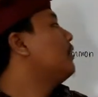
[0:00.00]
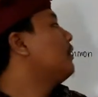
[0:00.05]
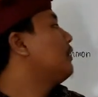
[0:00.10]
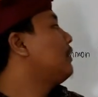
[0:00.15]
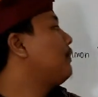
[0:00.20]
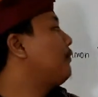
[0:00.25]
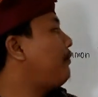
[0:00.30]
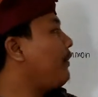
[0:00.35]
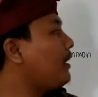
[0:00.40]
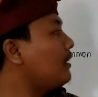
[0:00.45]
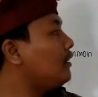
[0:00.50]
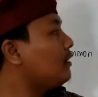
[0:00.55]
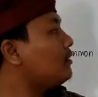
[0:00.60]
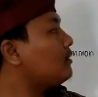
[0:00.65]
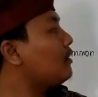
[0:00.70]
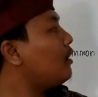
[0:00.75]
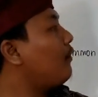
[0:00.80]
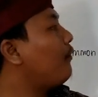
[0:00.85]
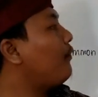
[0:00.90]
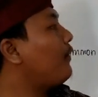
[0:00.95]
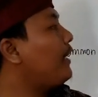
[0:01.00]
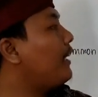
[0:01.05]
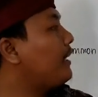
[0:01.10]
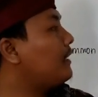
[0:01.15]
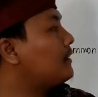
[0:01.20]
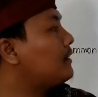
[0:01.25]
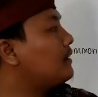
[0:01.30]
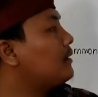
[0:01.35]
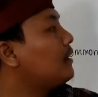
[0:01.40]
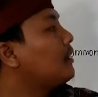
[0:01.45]
The factors of
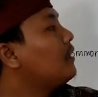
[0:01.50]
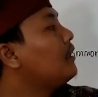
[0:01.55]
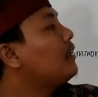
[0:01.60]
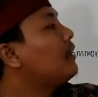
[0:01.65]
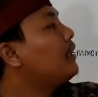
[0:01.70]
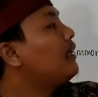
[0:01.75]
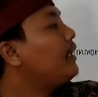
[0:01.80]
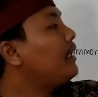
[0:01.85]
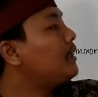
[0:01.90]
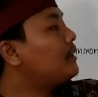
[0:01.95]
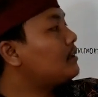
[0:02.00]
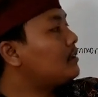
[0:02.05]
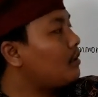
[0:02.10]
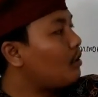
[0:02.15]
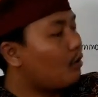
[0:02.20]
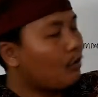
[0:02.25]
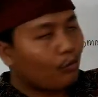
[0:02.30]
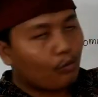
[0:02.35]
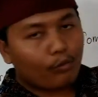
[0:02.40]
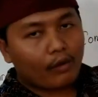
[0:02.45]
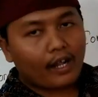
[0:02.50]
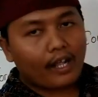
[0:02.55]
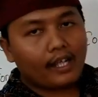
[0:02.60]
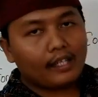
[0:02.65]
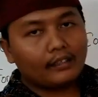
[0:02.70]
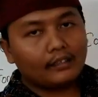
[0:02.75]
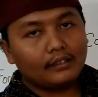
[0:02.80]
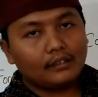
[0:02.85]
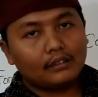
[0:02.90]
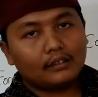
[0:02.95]
8 is
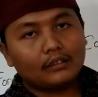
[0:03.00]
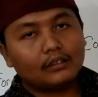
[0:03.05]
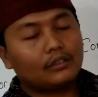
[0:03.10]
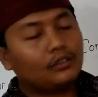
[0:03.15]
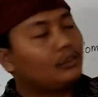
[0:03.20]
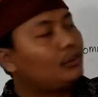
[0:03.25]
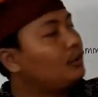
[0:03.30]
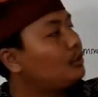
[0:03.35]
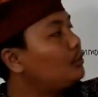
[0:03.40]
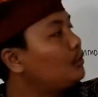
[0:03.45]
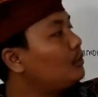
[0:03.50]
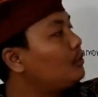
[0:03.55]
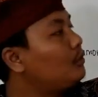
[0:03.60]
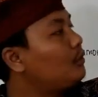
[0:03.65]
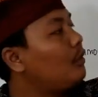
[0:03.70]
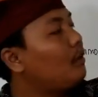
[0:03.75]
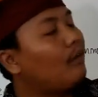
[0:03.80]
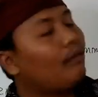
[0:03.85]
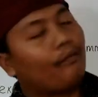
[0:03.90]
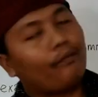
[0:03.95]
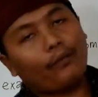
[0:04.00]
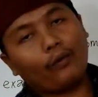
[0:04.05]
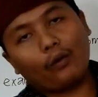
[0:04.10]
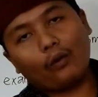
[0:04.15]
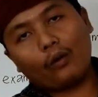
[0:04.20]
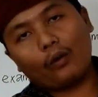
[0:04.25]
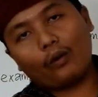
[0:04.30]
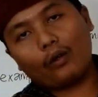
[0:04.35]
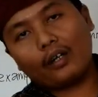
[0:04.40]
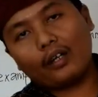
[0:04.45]
1, 2,
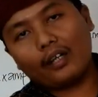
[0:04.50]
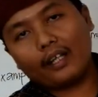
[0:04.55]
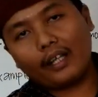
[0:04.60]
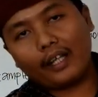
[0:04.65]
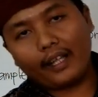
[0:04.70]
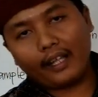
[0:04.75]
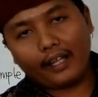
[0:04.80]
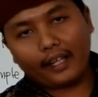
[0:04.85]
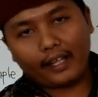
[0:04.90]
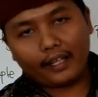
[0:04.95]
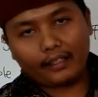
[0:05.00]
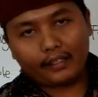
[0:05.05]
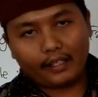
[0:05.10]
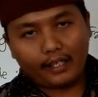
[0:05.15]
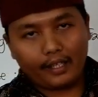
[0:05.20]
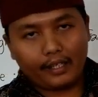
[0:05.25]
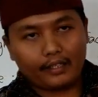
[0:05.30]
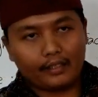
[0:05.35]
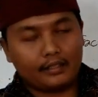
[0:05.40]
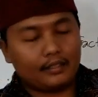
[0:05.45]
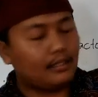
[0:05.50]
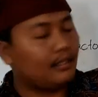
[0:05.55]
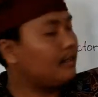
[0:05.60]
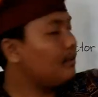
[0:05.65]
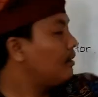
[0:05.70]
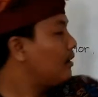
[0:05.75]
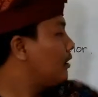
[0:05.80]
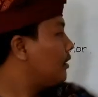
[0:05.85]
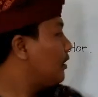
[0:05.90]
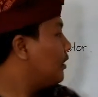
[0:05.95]
4, and 8.
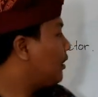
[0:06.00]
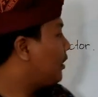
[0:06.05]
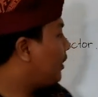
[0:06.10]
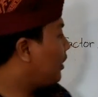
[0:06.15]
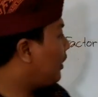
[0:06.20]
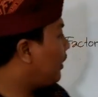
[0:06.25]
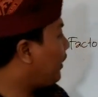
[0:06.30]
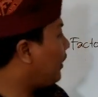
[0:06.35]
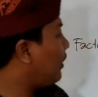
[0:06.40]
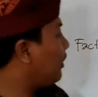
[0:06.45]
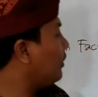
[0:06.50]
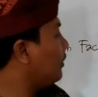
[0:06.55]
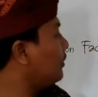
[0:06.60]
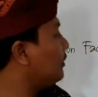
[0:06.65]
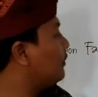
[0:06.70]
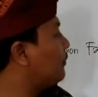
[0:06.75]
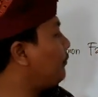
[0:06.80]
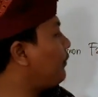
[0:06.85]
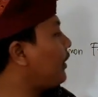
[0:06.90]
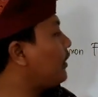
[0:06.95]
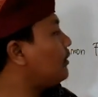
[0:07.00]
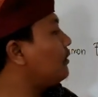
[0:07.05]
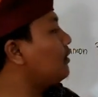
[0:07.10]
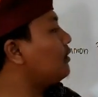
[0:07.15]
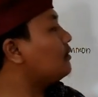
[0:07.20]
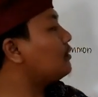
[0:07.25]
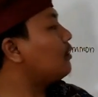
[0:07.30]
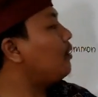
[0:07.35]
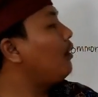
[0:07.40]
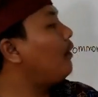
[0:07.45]
And the
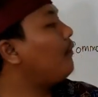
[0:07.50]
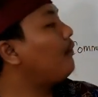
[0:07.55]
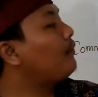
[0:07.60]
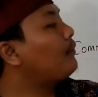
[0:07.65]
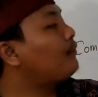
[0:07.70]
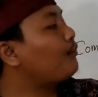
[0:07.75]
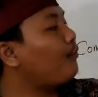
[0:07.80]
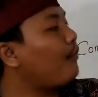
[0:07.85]
factors of